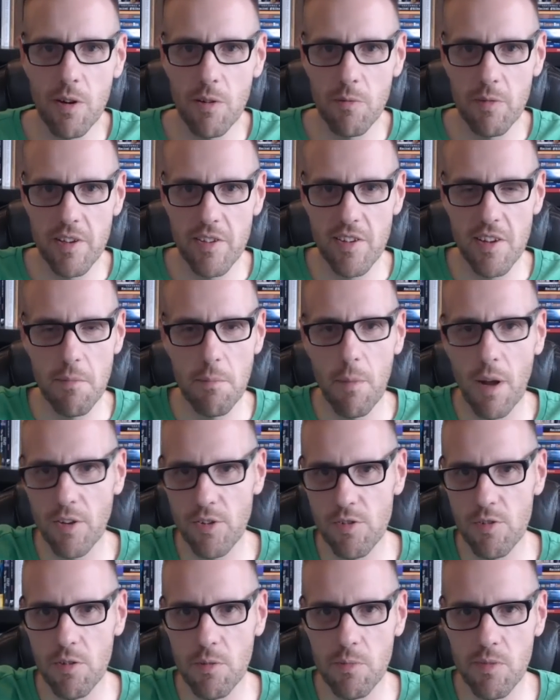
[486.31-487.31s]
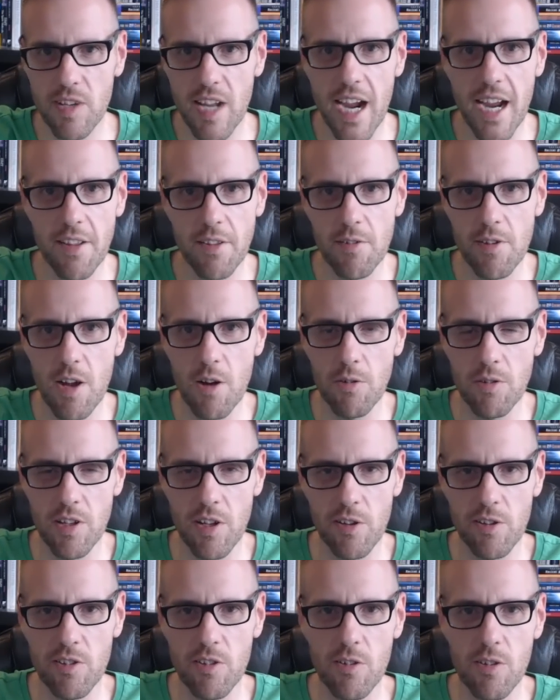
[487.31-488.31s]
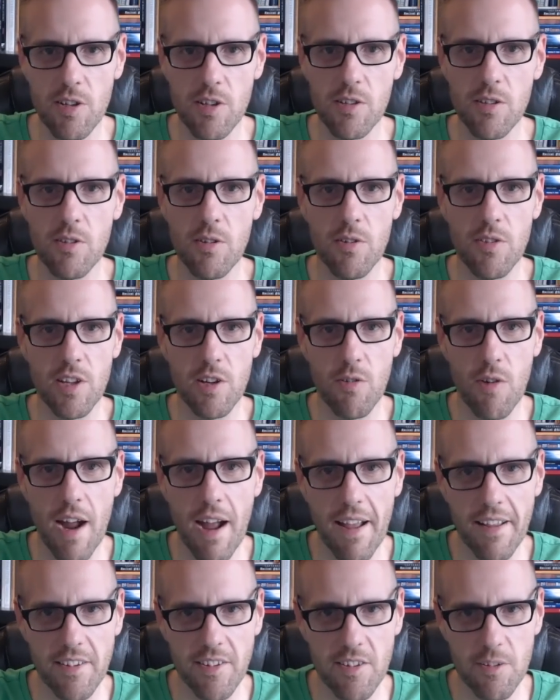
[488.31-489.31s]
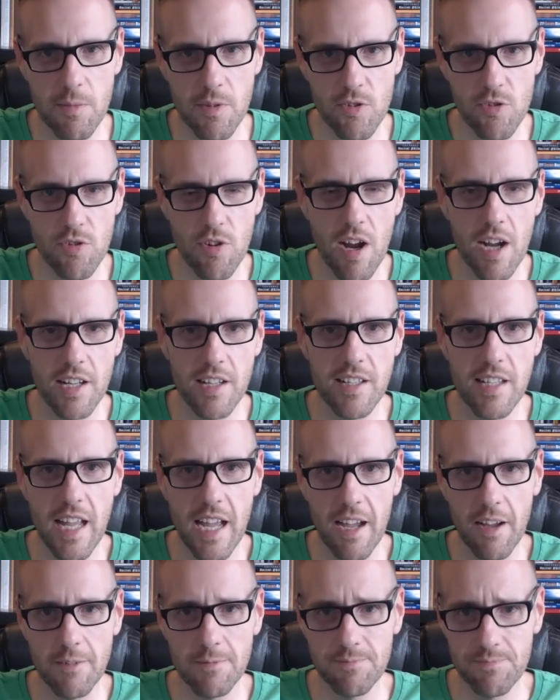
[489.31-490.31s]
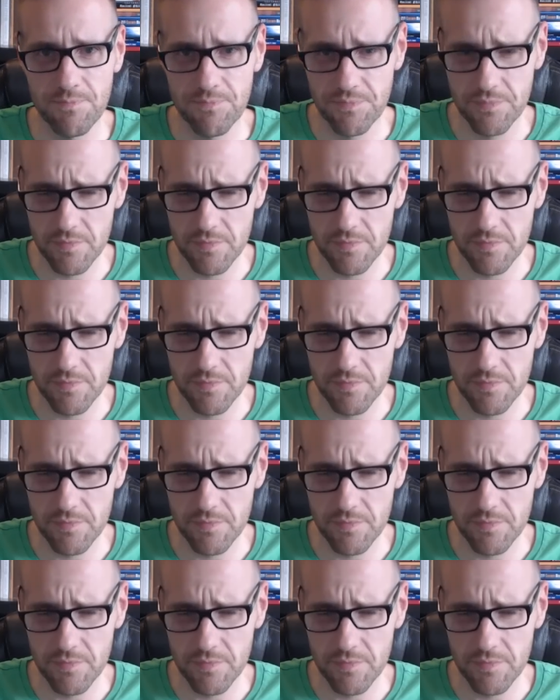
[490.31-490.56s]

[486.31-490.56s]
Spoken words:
where we see mushrooms gathered out in a circle or the grass has been trodden down.